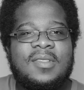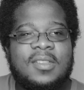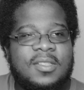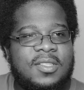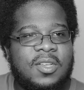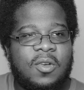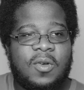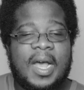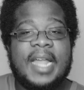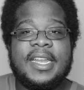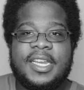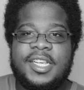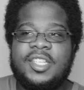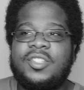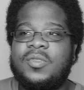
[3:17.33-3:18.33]
So I
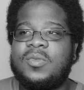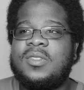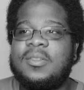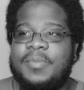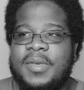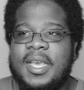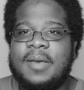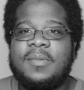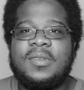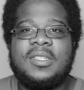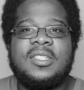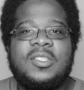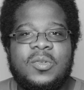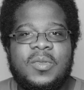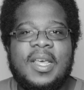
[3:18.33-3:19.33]
need you to be able
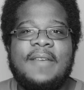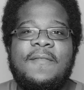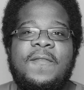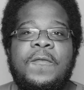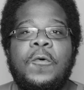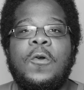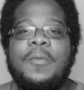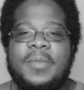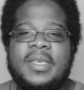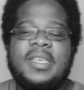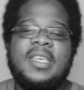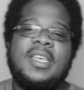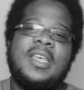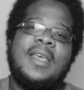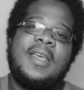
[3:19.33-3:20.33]
to do that for me.
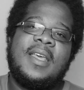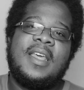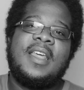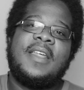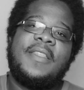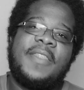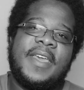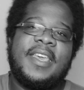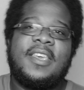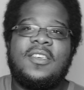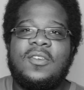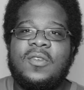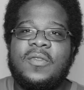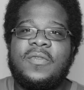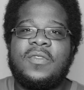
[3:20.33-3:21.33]
Thank
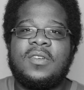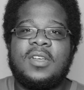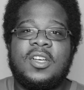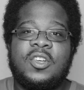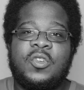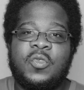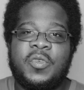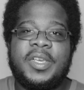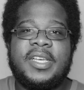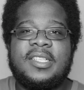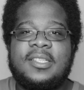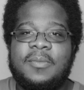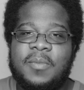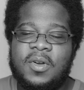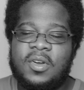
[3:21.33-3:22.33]
you for agreeing
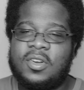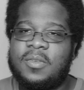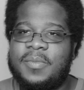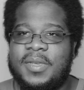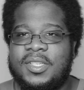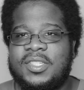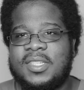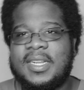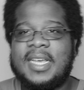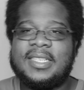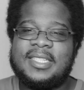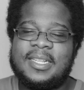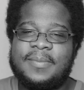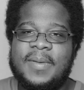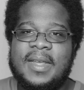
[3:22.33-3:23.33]
to murder me should I
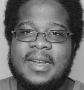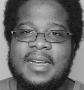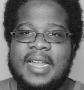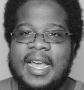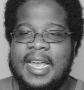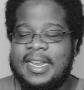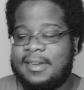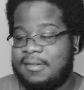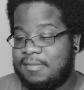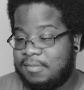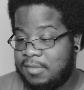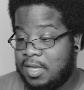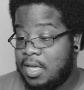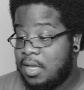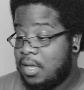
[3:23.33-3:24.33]
step out of line.
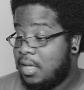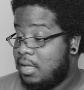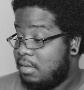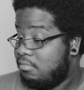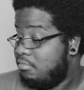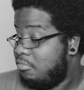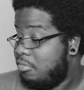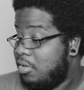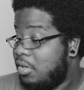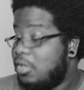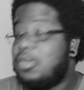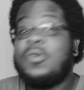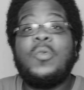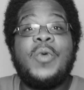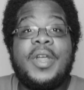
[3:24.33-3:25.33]
A
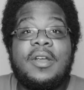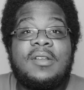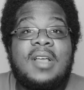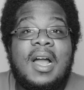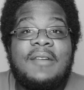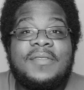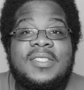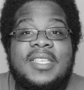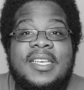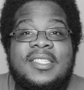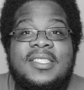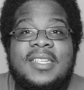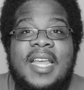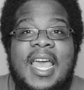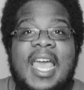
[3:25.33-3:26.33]
little weird
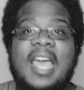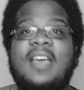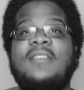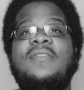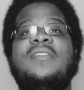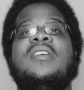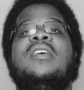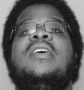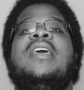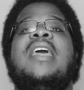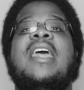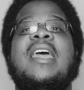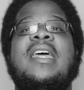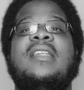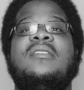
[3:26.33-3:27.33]
conversation to have
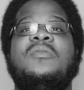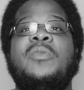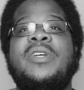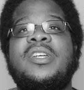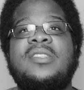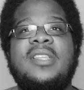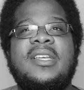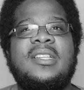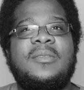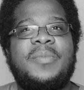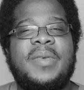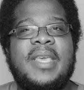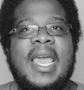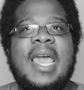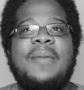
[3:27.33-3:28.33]
and a weird thing to
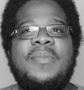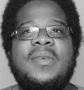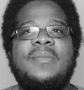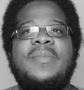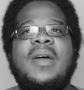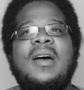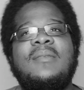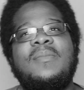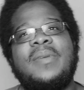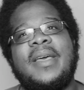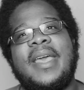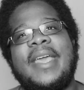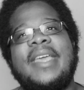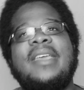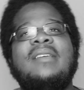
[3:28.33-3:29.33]
be happy about, but
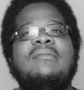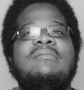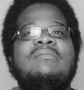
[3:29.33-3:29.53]
hey,